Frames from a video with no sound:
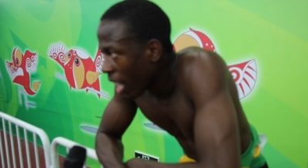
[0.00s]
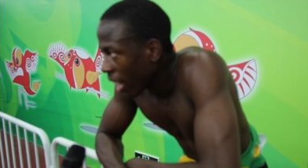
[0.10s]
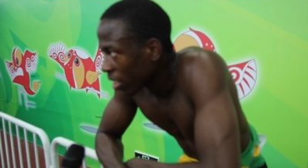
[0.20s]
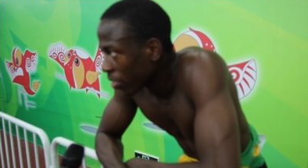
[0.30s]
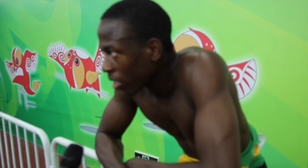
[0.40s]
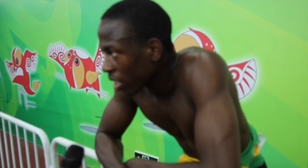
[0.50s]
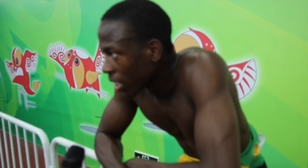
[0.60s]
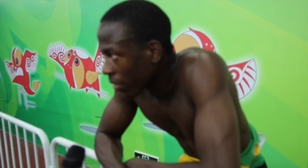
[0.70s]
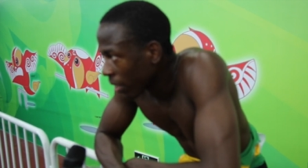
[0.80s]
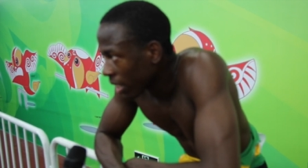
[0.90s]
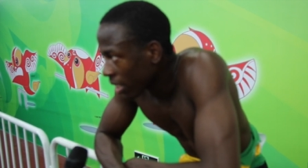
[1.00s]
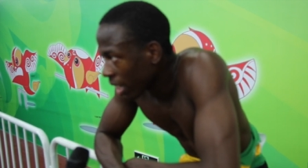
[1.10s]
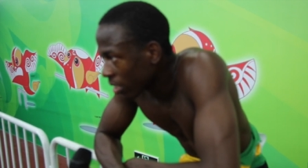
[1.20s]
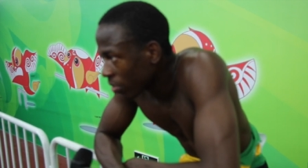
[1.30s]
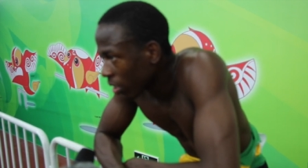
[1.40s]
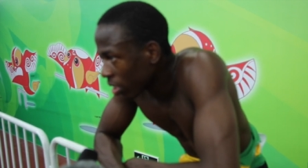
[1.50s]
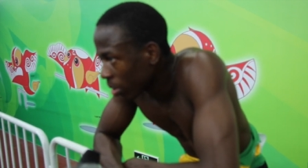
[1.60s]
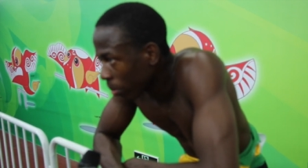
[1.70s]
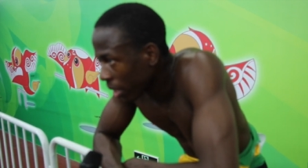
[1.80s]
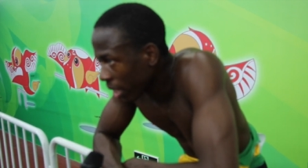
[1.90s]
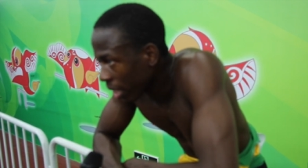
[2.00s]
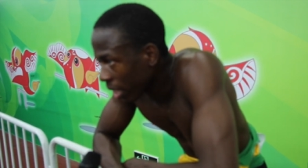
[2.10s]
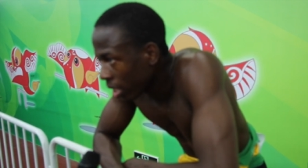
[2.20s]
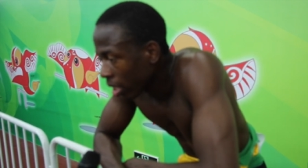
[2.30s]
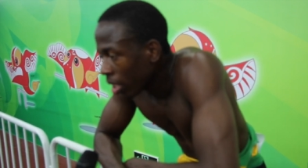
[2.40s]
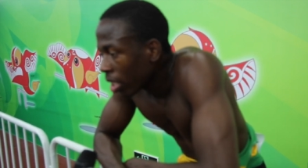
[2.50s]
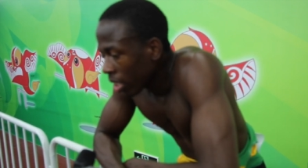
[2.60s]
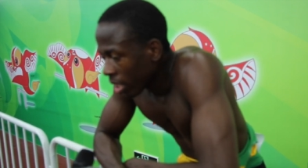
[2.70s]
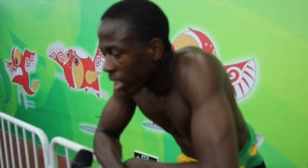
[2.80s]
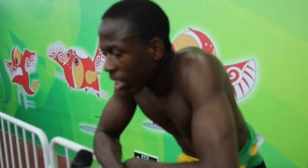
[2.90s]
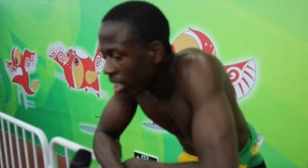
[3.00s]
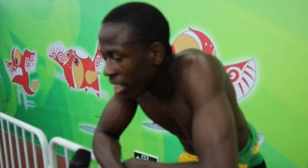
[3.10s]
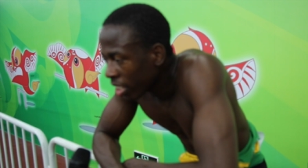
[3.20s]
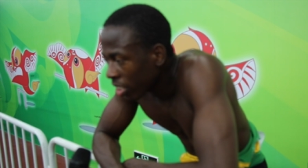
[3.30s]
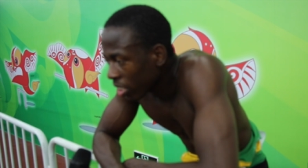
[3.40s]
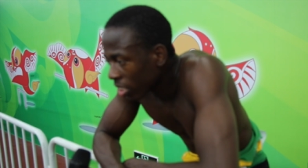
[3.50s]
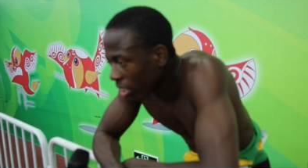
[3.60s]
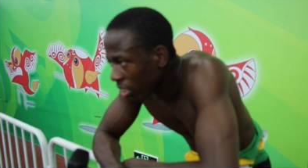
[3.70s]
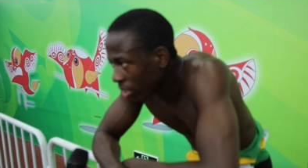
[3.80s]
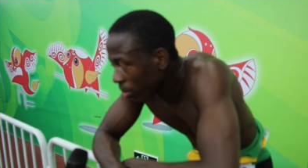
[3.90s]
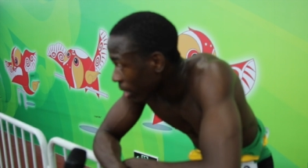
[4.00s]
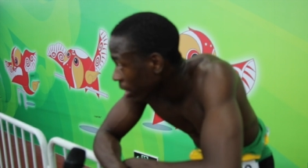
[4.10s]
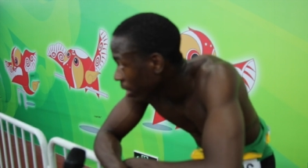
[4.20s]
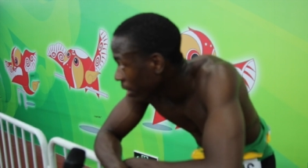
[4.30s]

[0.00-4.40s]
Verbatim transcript: I just want to give God thanks for Rusheen McDonald. He's a great one.